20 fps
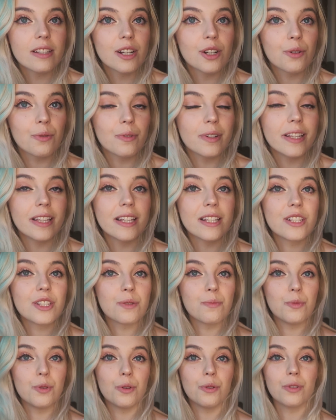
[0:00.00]
is like a really
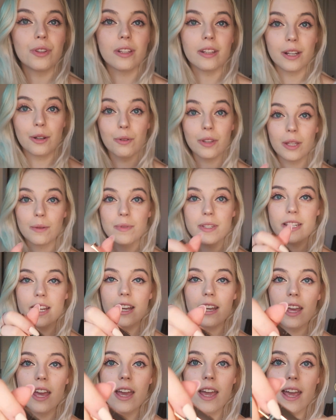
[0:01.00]
smooth liquid
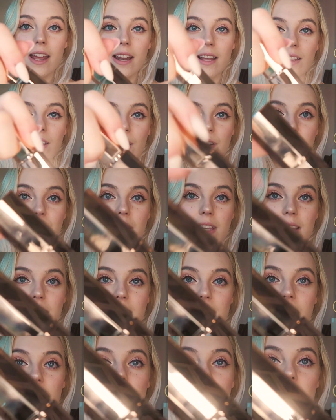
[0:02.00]
lipstick. And I love that
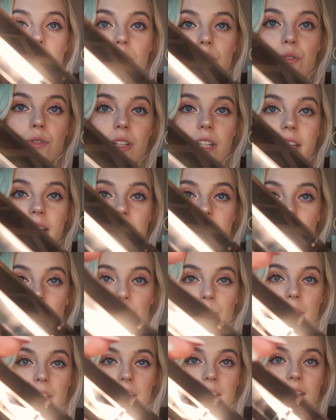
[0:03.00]
like you could
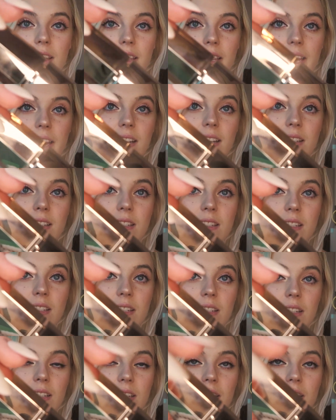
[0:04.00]
hear when it clicks.